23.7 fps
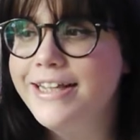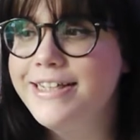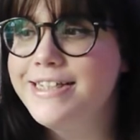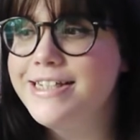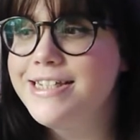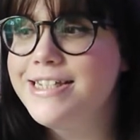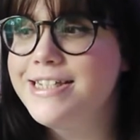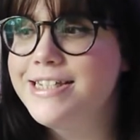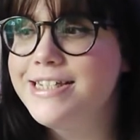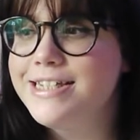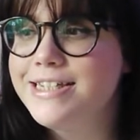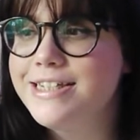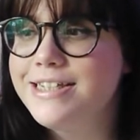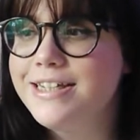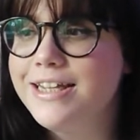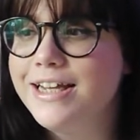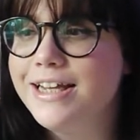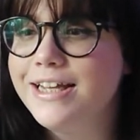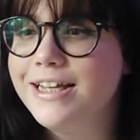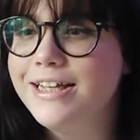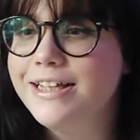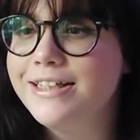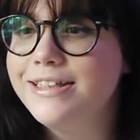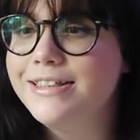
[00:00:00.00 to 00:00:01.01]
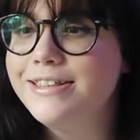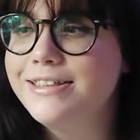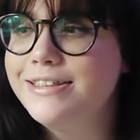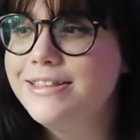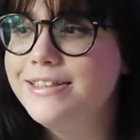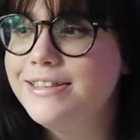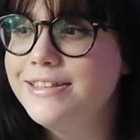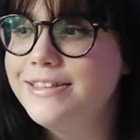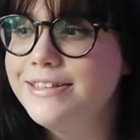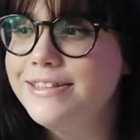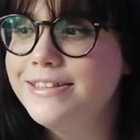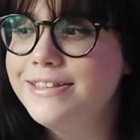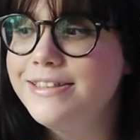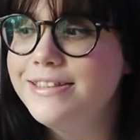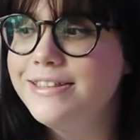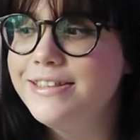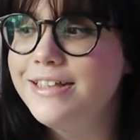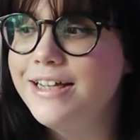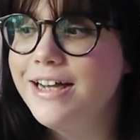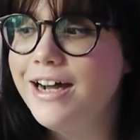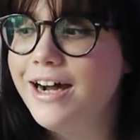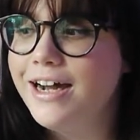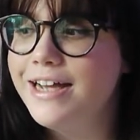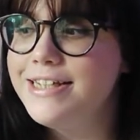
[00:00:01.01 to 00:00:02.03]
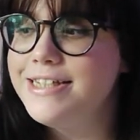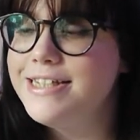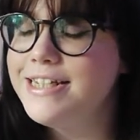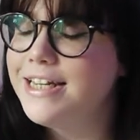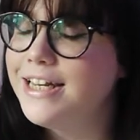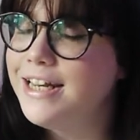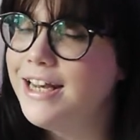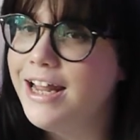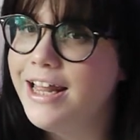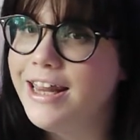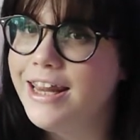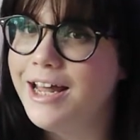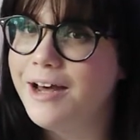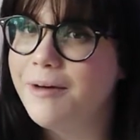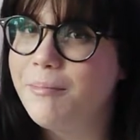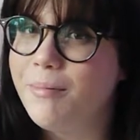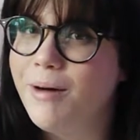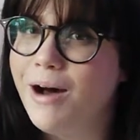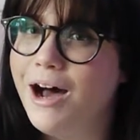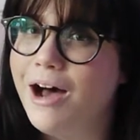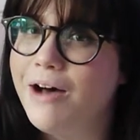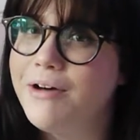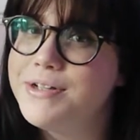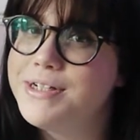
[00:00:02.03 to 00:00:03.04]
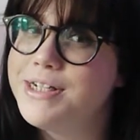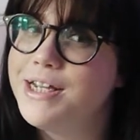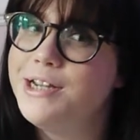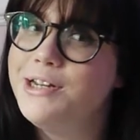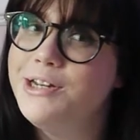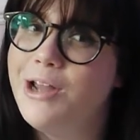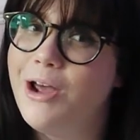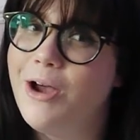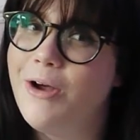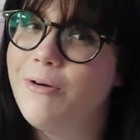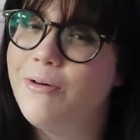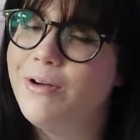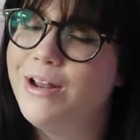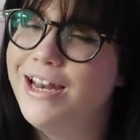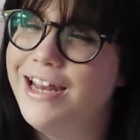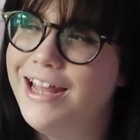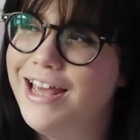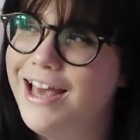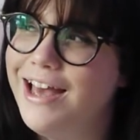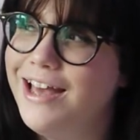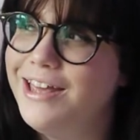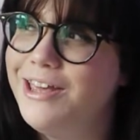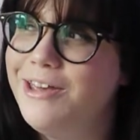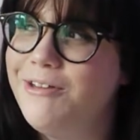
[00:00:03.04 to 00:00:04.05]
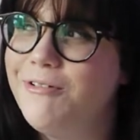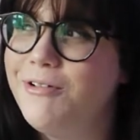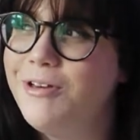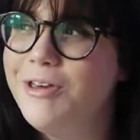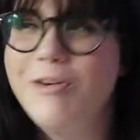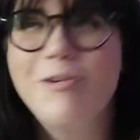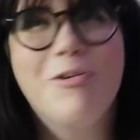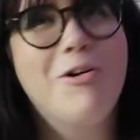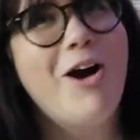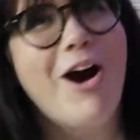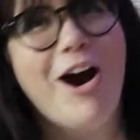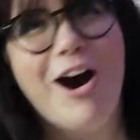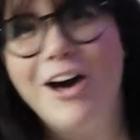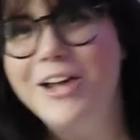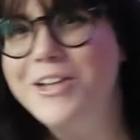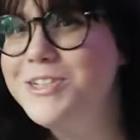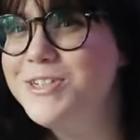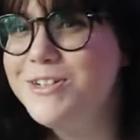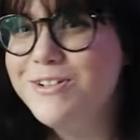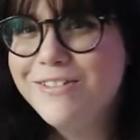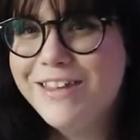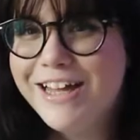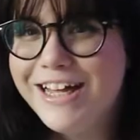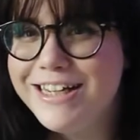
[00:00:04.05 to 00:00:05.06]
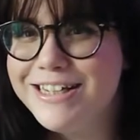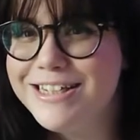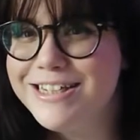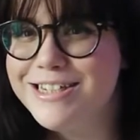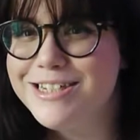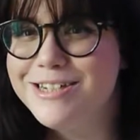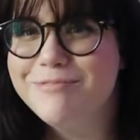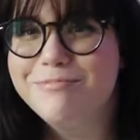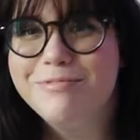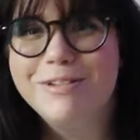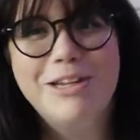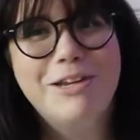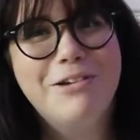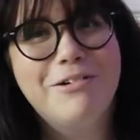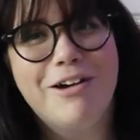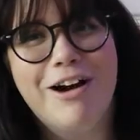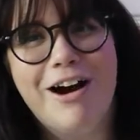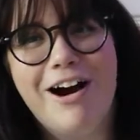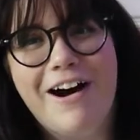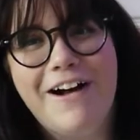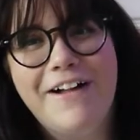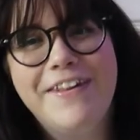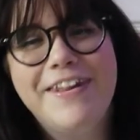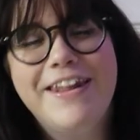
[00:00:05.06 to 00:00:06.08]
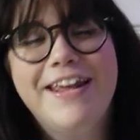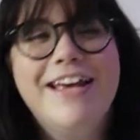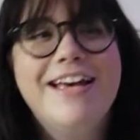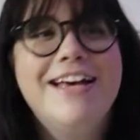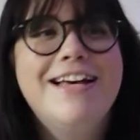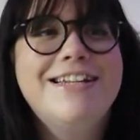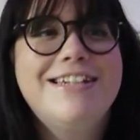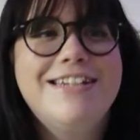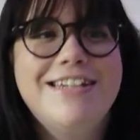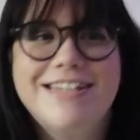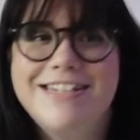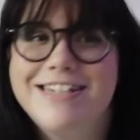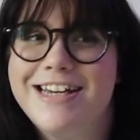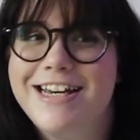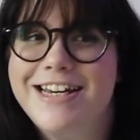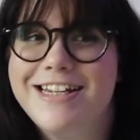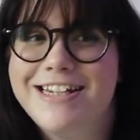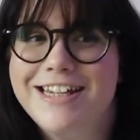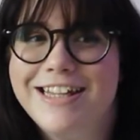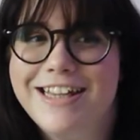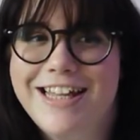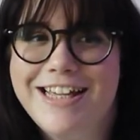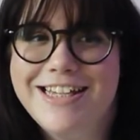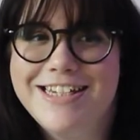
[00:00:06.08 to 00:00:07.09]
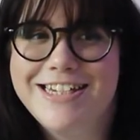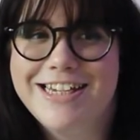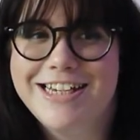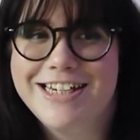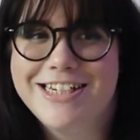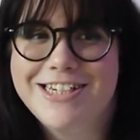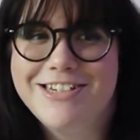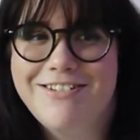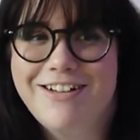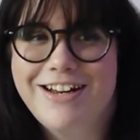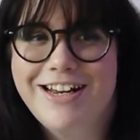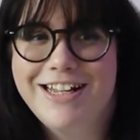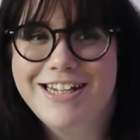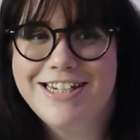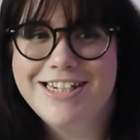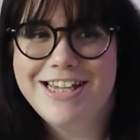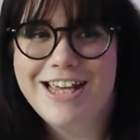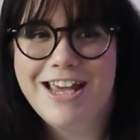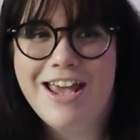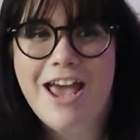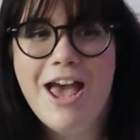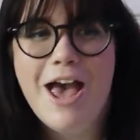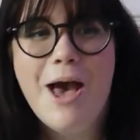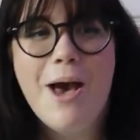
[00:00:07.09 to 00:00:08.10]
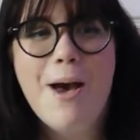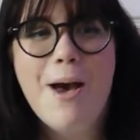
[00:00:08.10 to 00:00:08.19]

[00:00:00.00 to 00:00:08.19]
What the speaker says: didn't like that part. I was like, no, Leah, you can't do that to someone, you can't decide on their sexuality.